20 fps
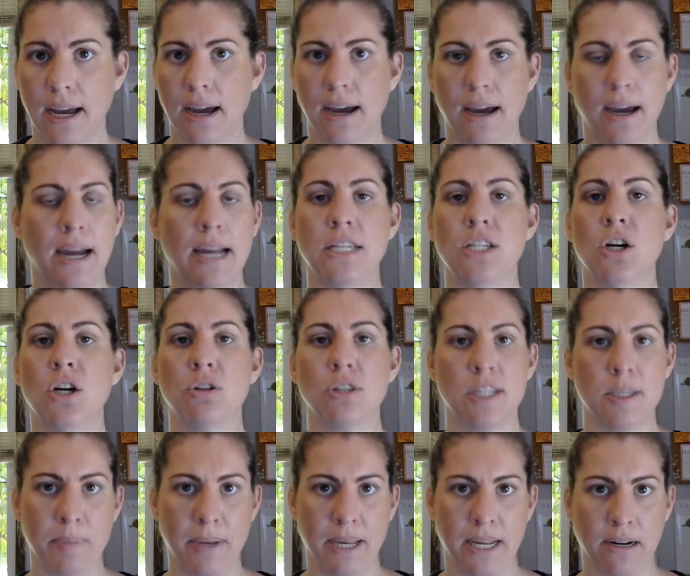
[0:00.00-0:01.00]
I don't
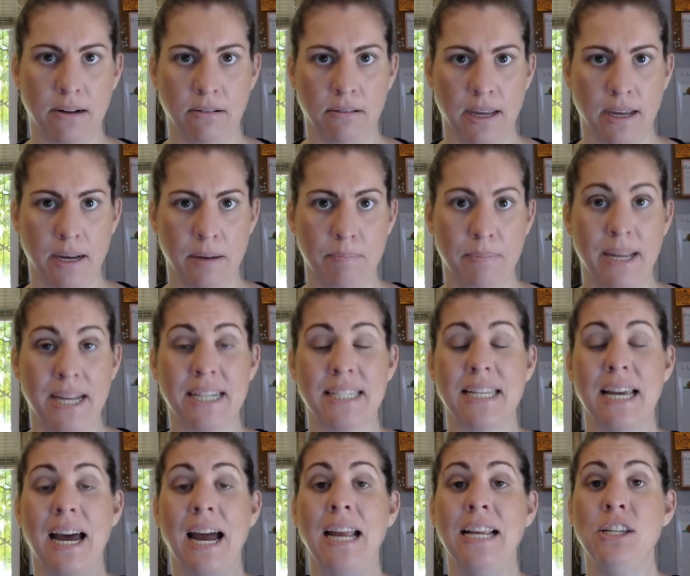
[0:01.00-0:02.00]
speed clean,
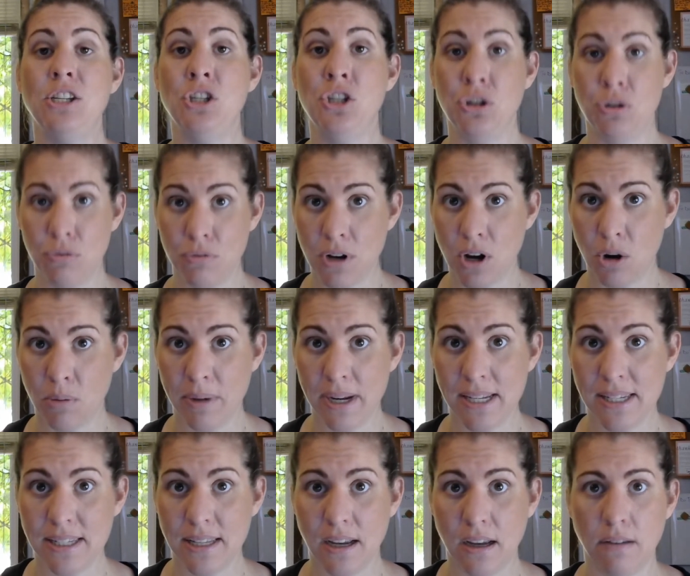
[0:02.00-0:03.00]
because I do know
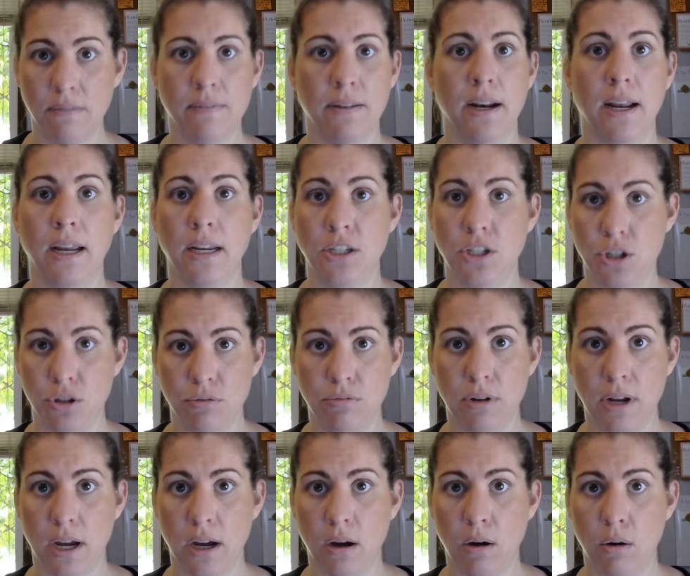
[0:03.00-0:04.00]
myself and I do
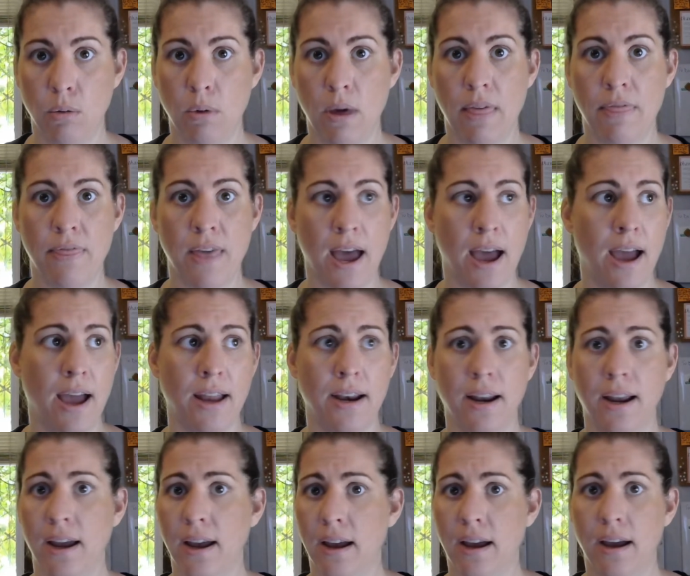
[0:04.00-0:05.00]
know that
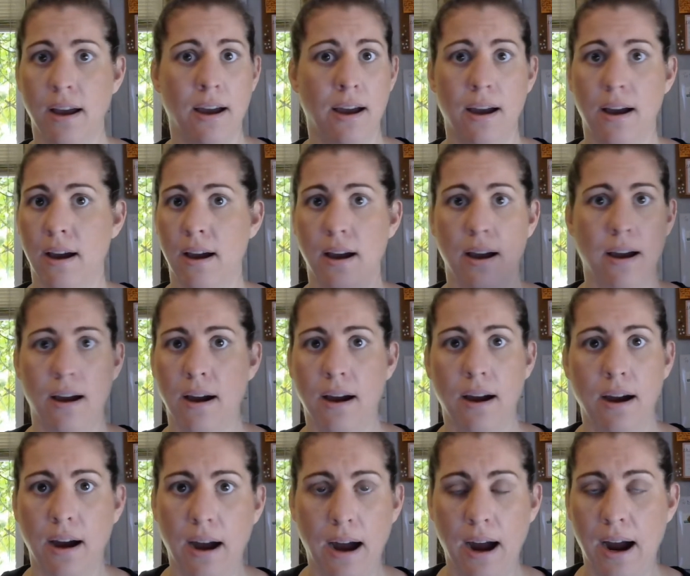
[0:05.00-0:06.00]

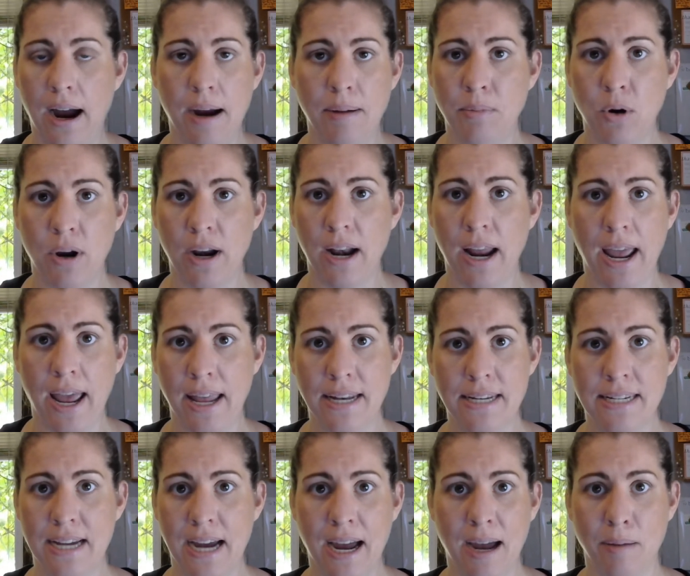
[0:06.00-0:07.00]
I'm going to
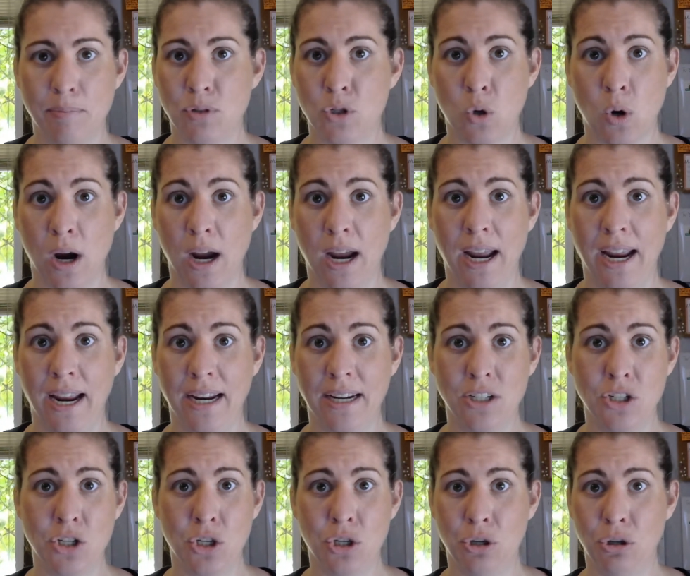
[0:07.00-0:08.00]
end up
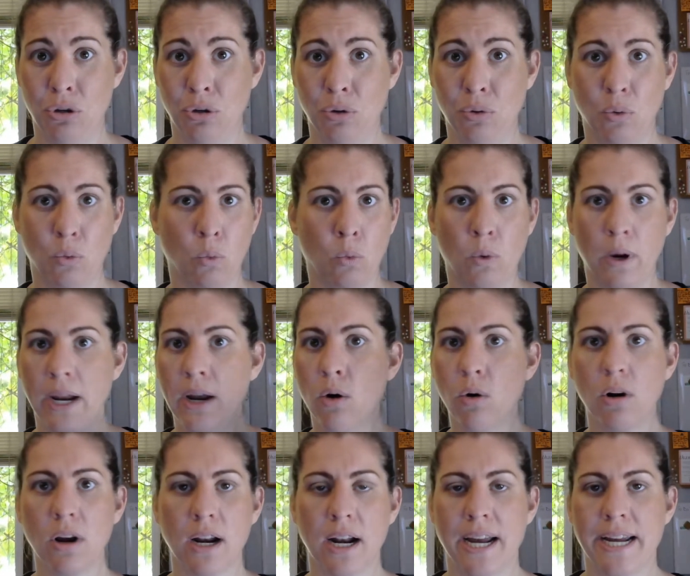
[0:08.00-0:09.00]
trying to
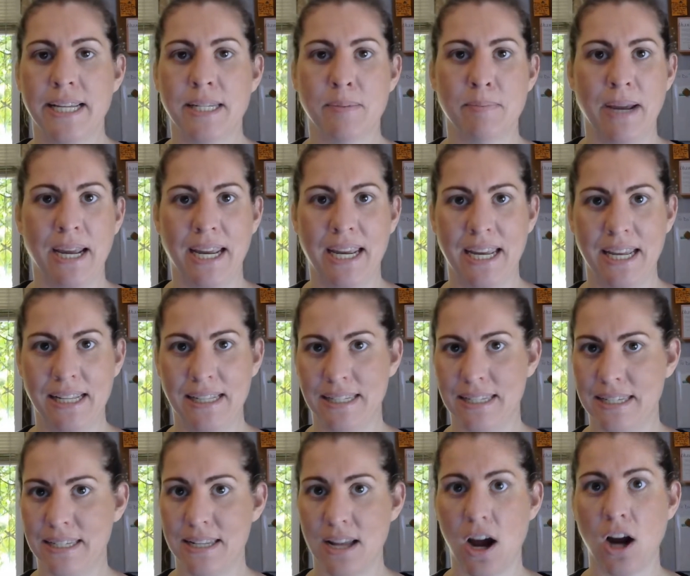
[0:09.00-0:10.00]
reorganize my
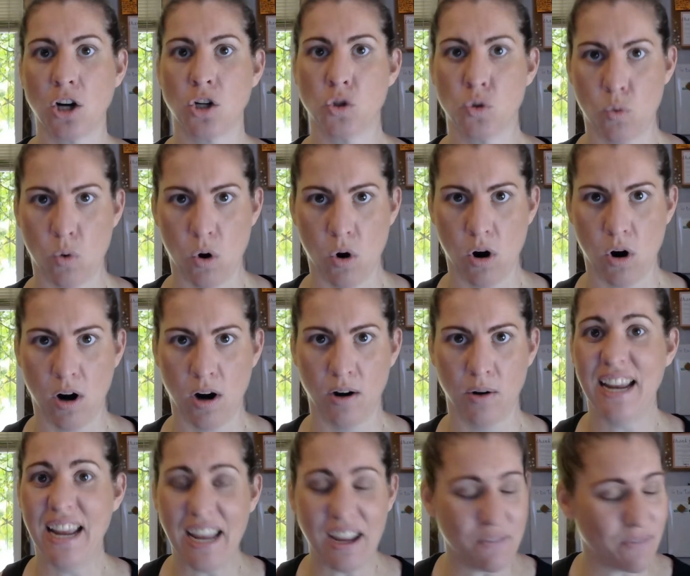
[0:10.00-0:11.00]
kids' sock drawer.
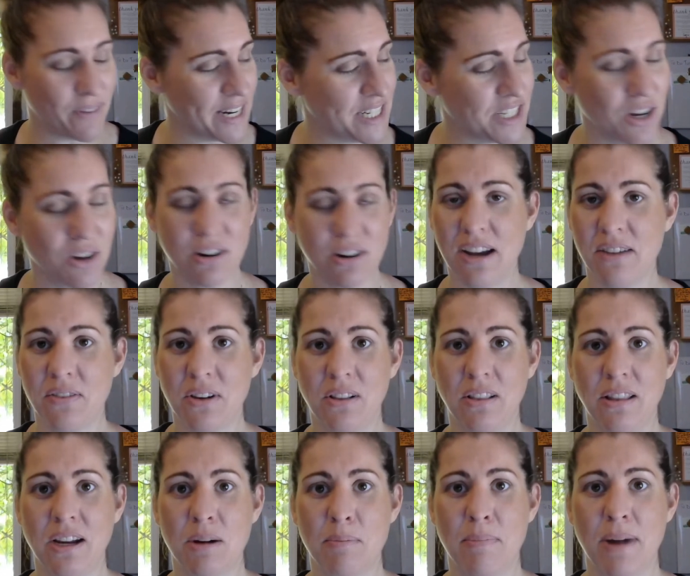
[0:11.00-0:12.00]
If I don't have a
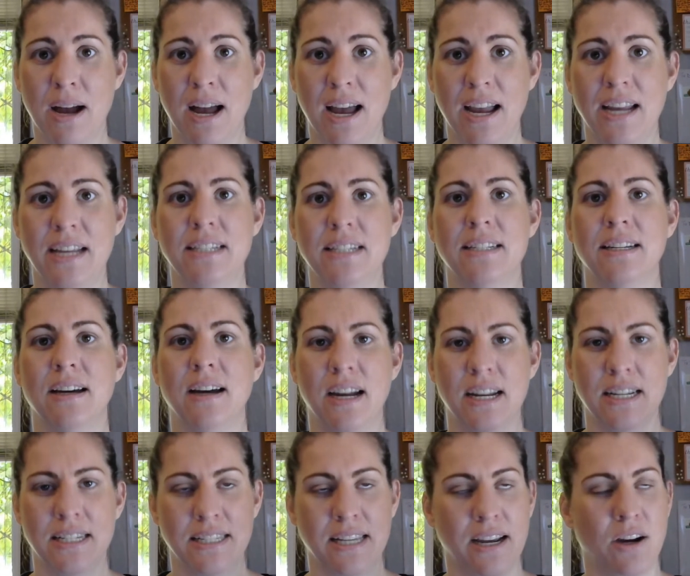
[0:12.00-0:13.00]
clear mind,
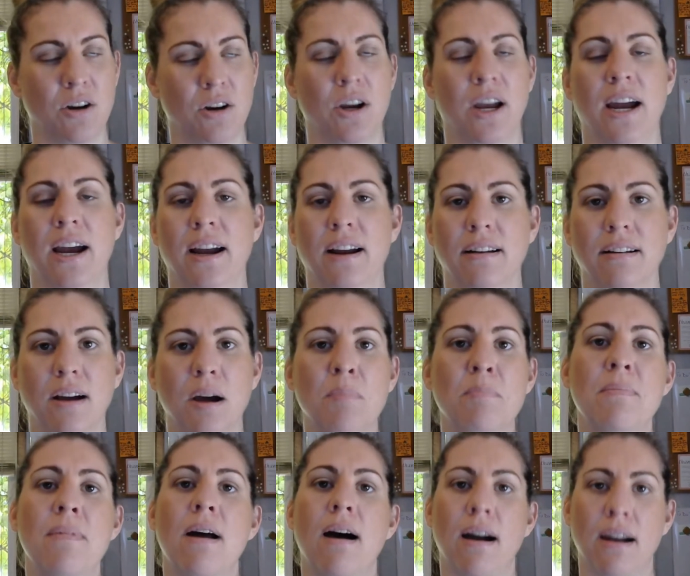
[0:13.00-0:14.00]
I say, okay,
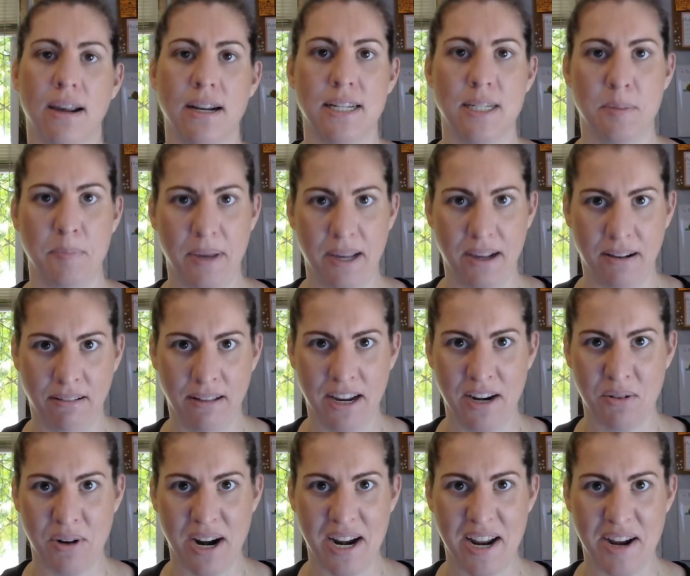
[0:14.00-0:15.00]
I'm not going to speed
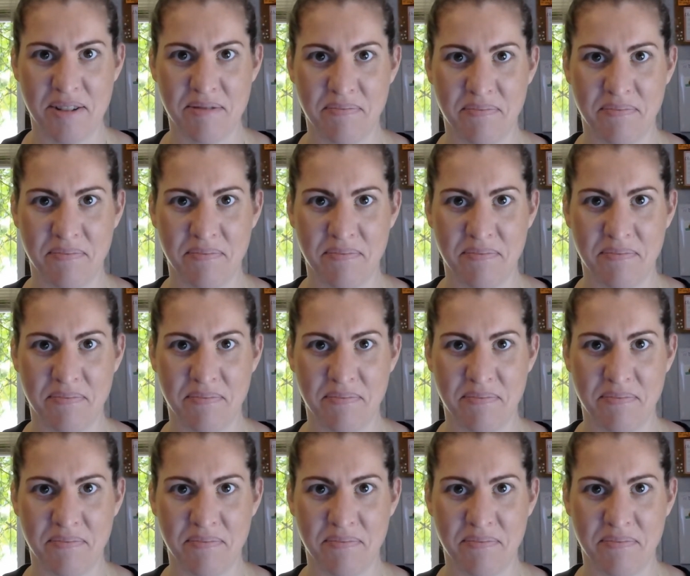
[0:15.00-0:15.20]
clean right now.